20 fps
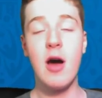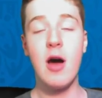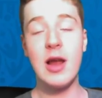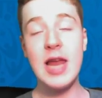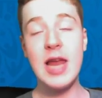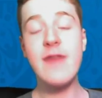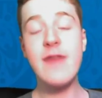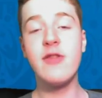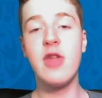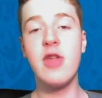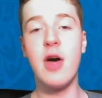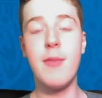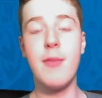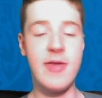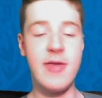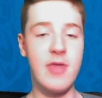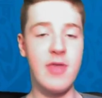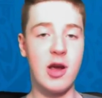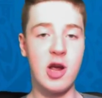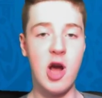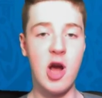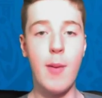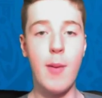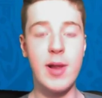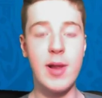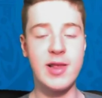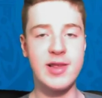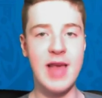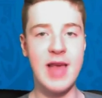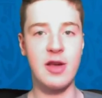Leave them in the
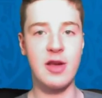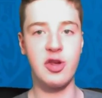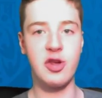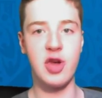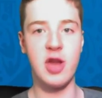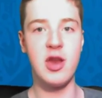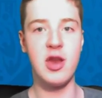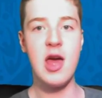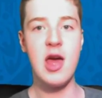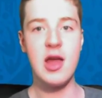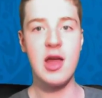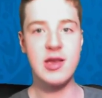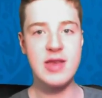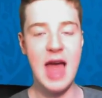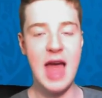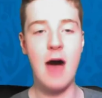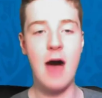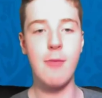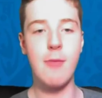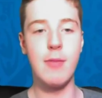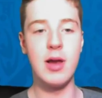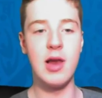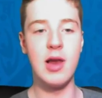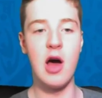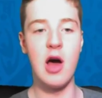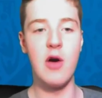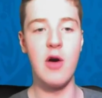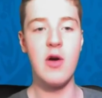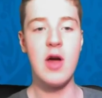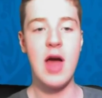comment section down
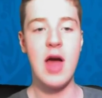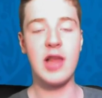below,